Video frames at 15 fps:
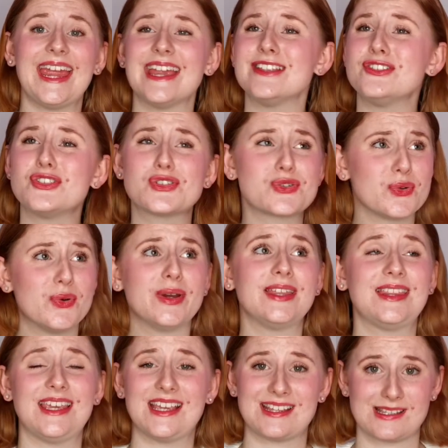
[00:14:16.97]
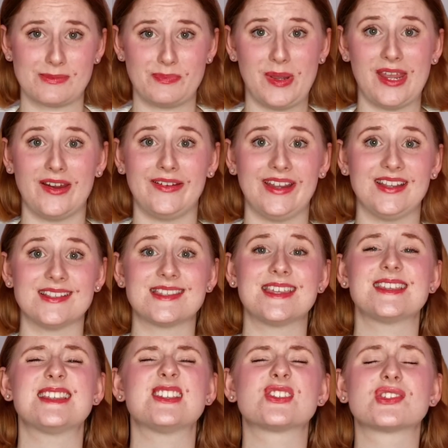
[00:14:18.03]
Enjoy the experience.
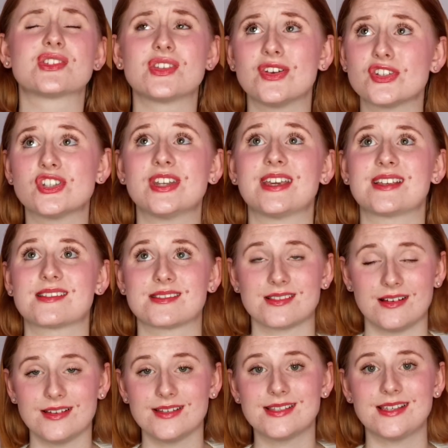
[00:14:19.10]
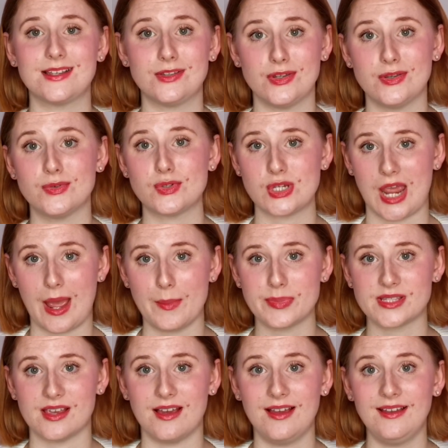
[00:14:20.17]
This is such an exciting new
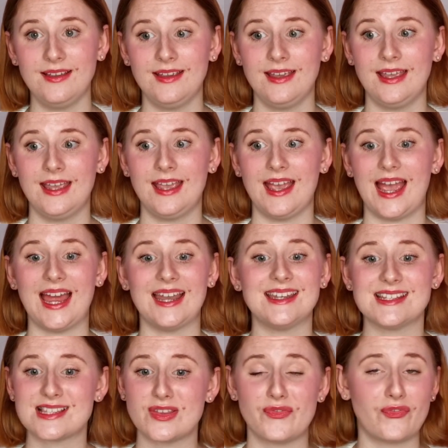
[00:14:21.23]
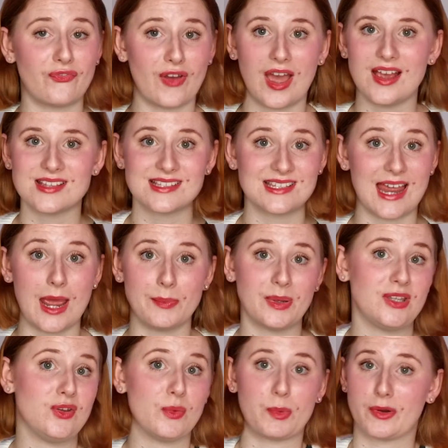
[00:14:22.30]
chapter, and it's the first step
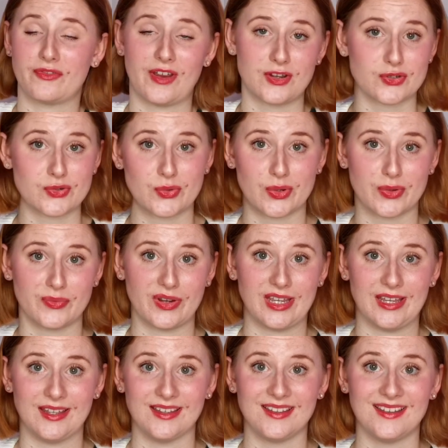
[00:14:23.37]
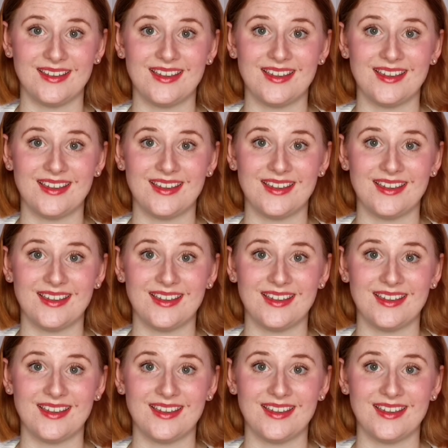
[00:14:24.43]
in your professional career.